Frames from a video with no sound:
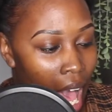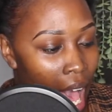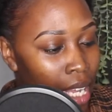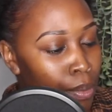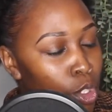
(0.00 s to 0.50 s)

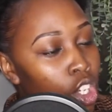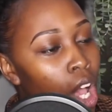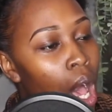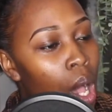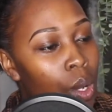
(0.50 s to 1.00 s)
I am
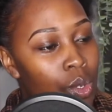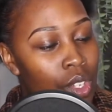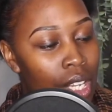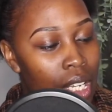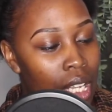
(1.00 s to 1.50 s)

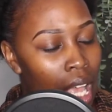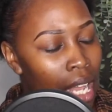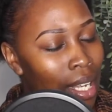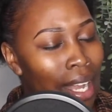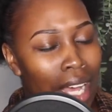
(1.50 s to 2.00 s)
chosen,
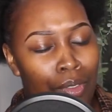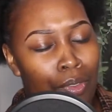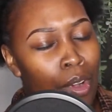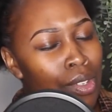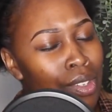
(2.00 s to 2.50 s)
not
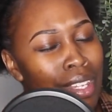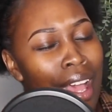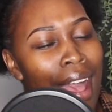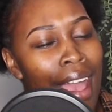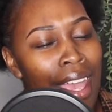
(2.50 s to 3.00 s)

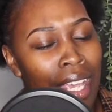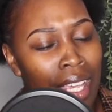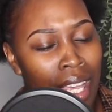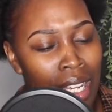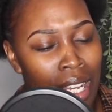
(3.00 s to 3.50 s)

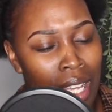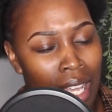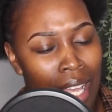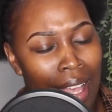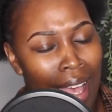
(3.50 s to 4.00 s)
forsaken.
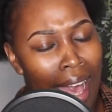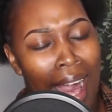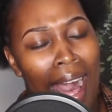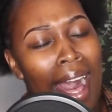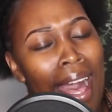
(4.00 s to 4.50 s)

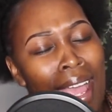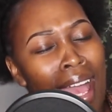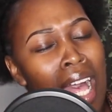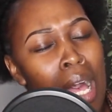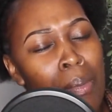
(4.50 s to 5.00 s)
I
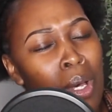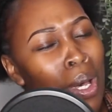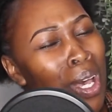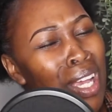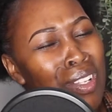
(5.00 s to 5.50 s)
am
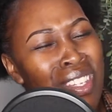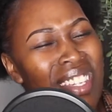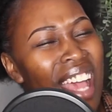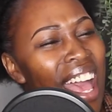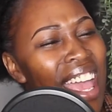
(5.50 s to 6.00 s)
who you
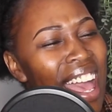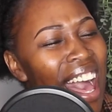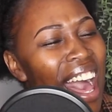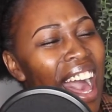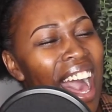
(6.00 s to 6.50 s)
say I
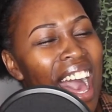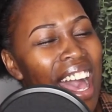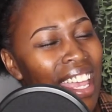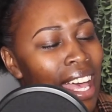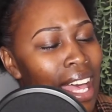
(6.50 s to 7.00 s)

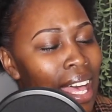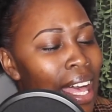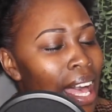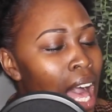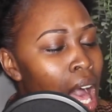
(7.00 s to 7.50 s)
am.
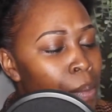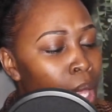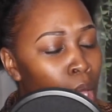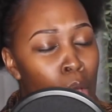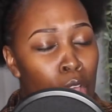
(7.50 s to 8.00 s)

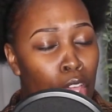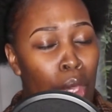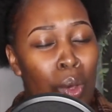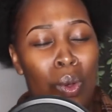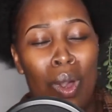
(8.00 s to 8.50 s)

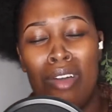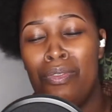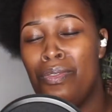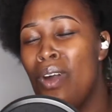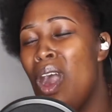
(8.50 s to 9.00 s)
You
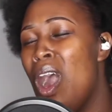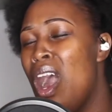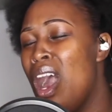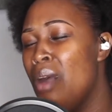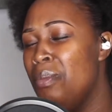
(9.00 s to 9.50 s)
are
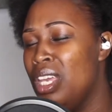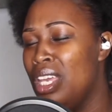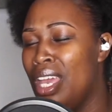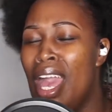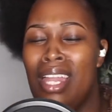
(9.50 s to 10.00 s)
for me,
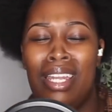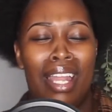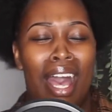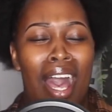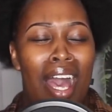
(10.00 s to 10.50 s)

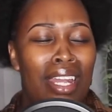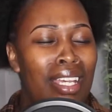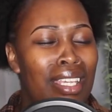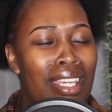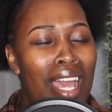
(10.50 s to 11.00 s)
not
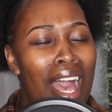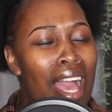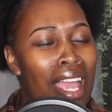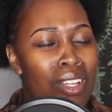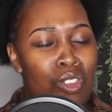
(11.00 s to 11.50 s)

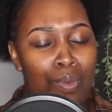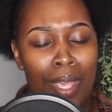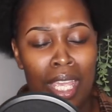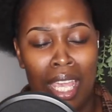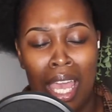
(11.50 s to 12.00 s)
against me.
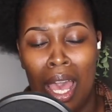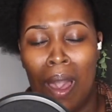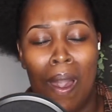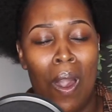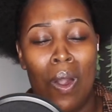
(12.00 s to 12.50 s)

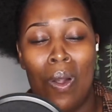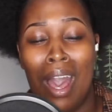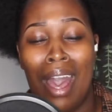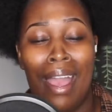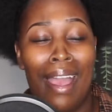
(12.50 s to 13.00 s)
Oh,
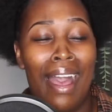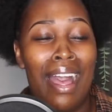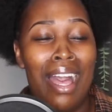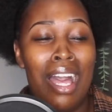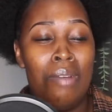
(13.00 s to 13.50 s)
I
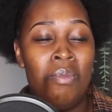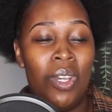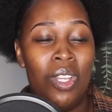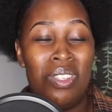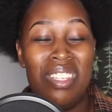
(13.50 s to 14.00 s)
am who
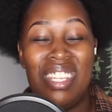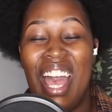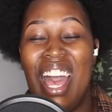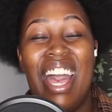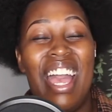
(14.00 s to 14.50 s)
you say I
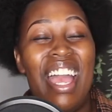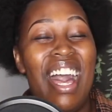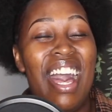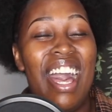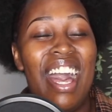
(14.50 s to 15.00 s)

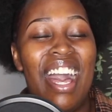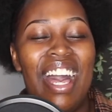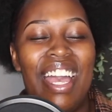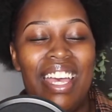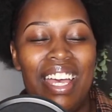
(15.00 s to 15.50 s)

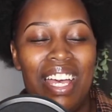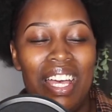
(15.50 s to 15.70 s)
am.